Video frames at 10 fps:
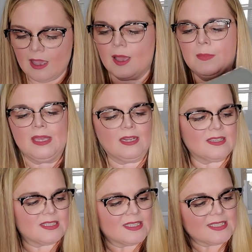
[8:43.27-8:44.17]
Um, it
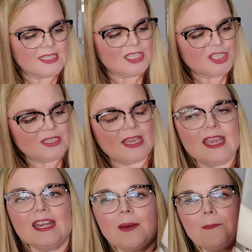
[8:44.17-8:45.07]
is this
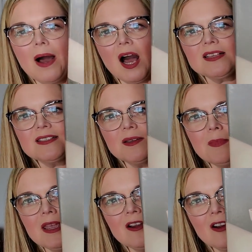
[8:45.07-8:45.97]
KitchenAid pasta
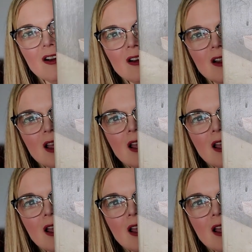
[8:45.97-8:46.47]
maker.